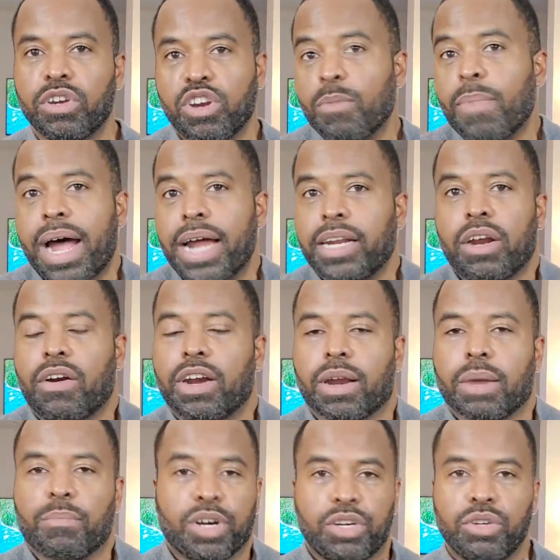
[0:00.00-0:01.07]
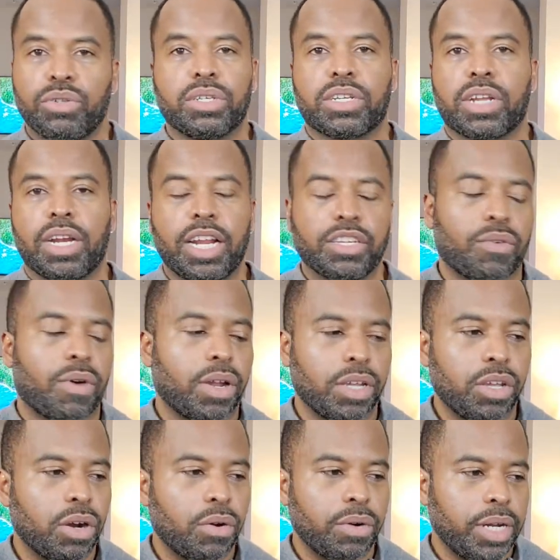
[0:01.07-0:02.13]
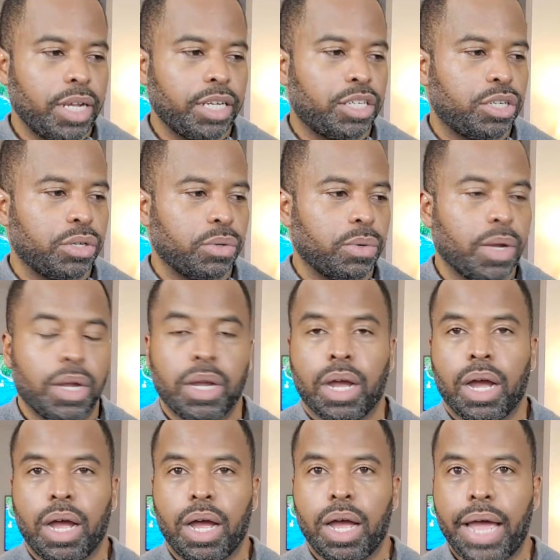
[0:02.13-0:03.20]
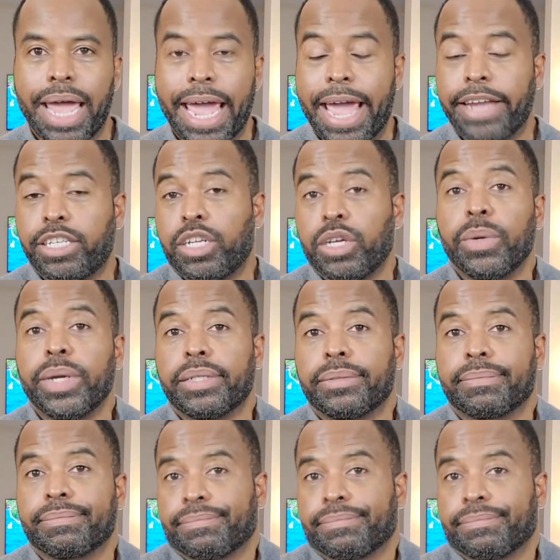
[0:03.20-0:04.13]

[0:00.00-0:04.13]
Your body already produces cholesterol. You don't need to uh, add to it.